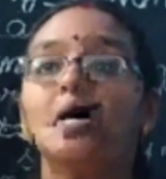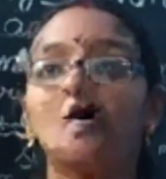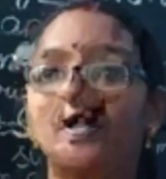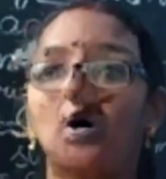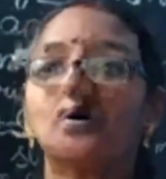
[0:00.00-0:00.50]

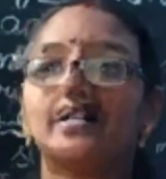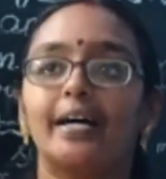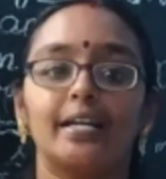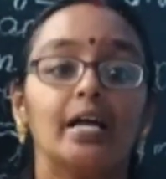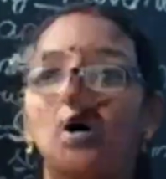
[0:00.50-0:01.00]
We know
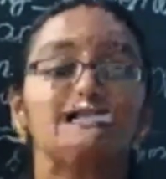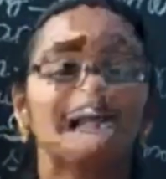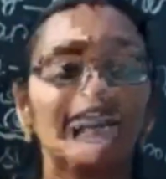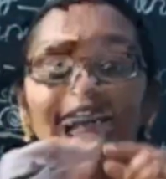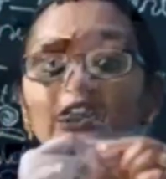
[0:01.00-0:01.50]
that
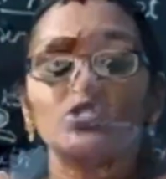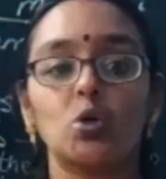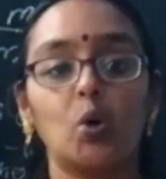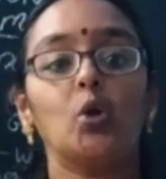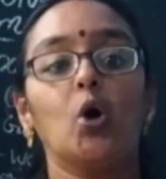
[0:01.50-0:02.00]
snake is
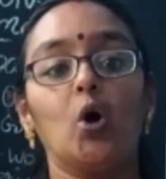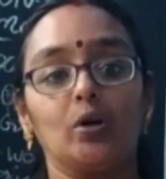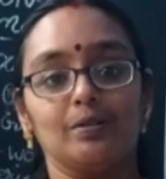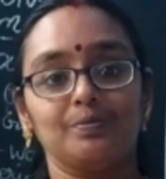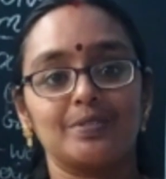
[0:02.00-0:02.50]
so long.
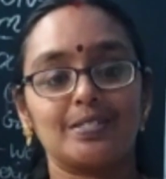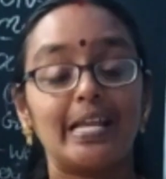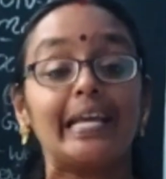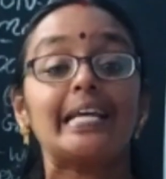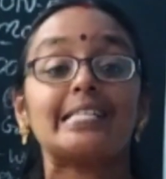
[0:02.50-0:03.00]

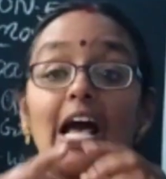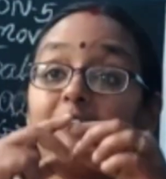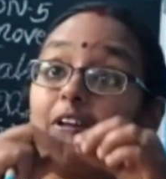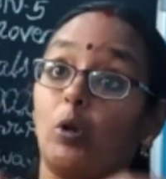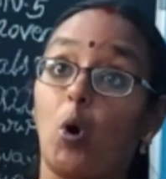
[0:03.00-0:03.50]
Snake is
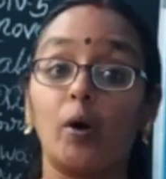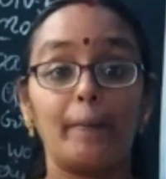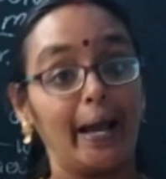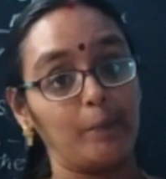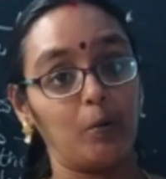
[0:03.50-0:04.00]
having long
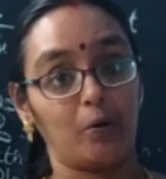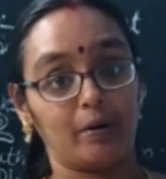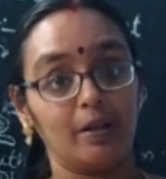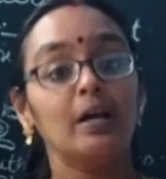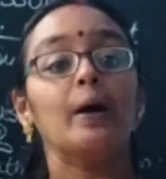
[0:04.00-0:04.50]
backbone.
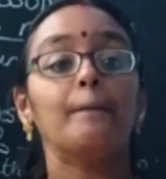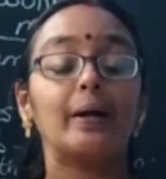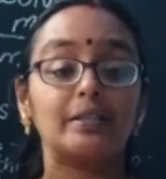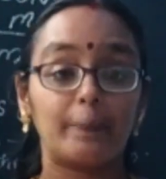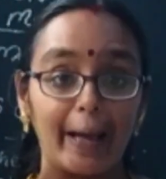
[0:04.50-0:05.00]

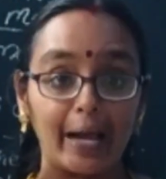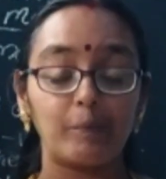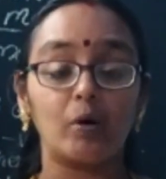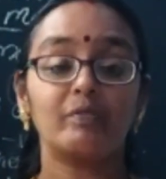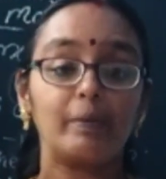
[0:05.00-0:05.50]
But the
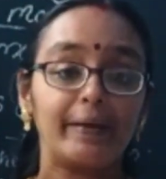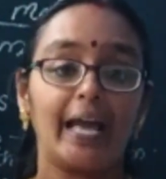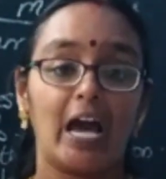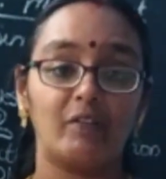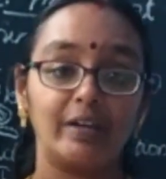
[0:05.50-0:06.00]
backbone will be
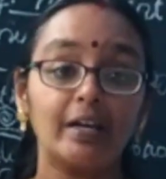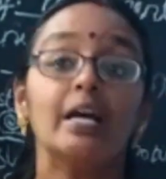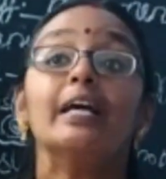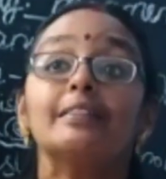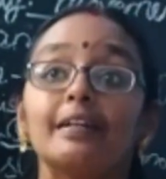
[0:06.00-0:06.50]
having
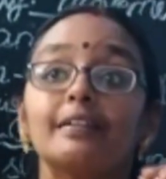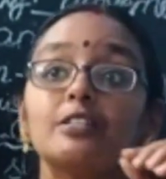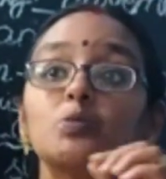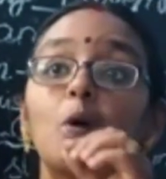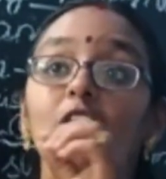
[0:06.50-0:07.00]
thin,
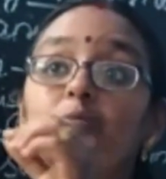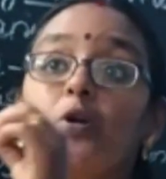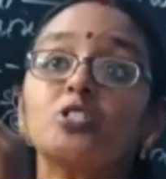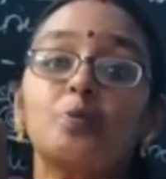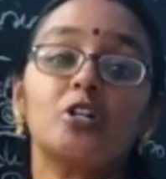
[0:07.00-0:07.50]
small
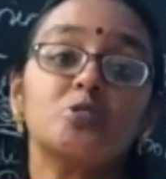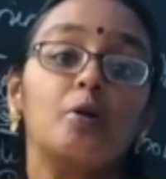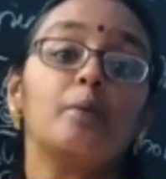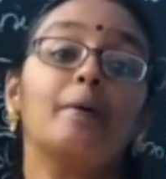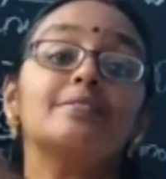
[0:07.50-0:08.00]

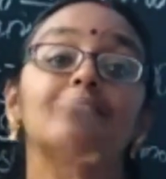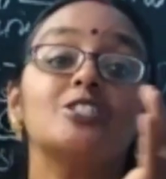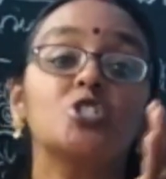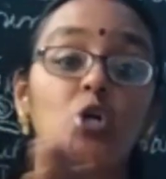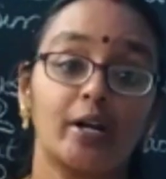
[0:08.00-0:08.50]

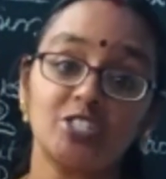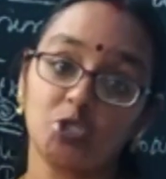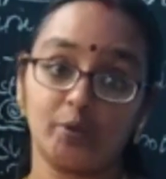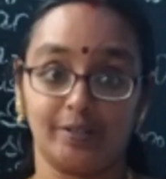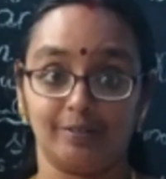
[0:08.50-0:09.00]
muscles joints
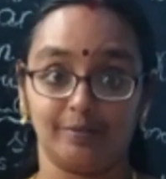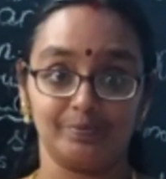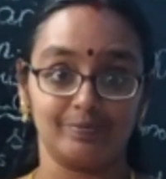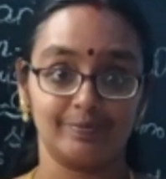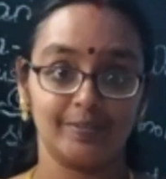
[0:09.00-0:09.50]
together.
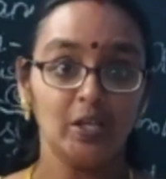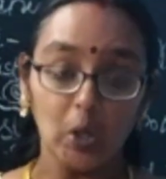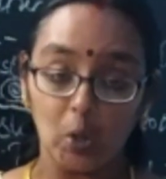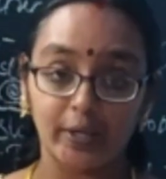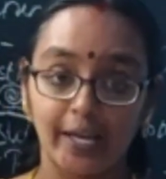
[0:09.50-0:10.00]

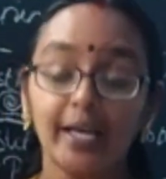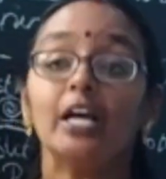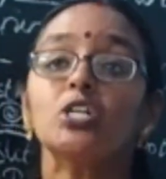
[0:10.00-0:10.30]
Okay.